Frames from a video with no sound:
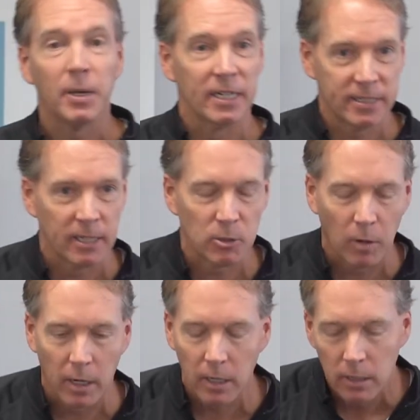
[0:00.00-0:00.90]
but it does
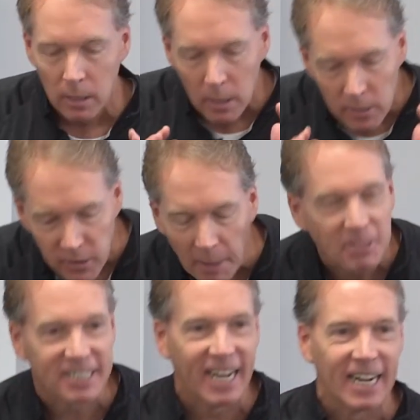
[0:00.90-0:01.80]
work. So I'm
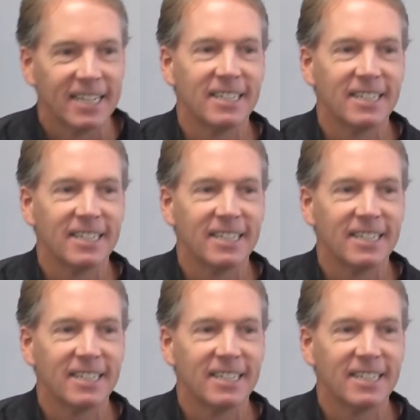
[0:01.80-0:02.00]
just kidding.